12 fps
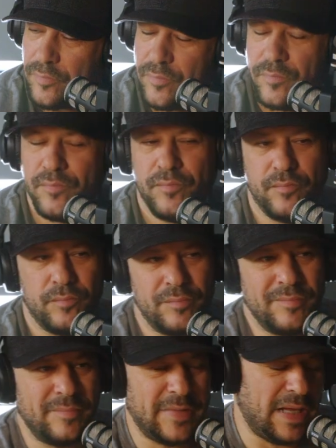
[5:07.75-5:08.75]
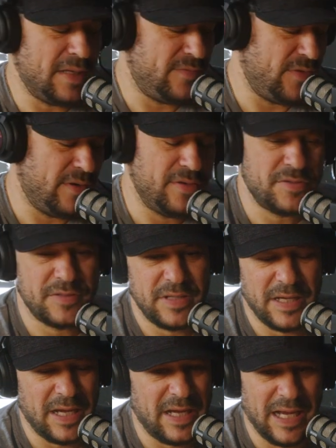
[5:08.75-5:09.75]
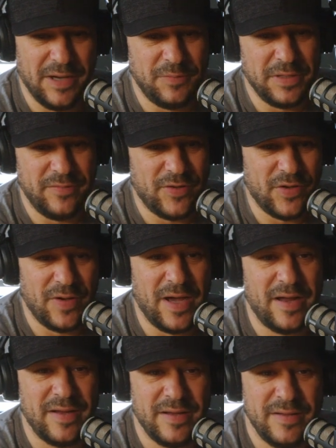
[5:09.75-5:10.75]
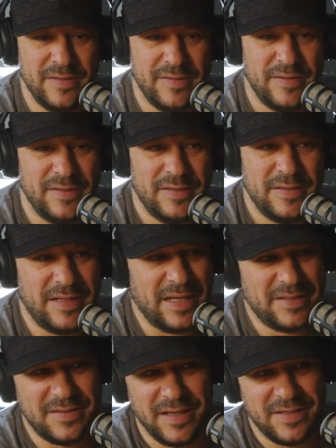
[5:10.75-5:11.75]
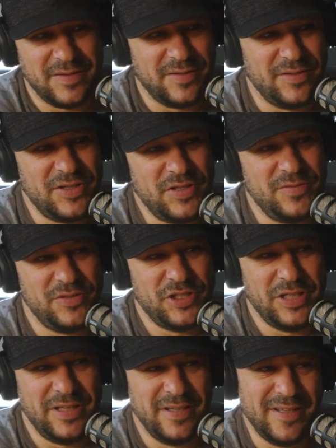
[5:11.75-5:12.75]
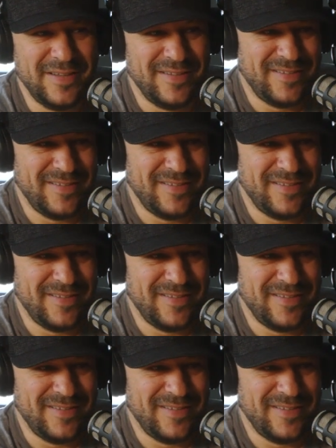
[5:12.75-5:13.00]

Hmm, that's very interesting. I, I wouldn't even know how to. That's that's on you, Sheena.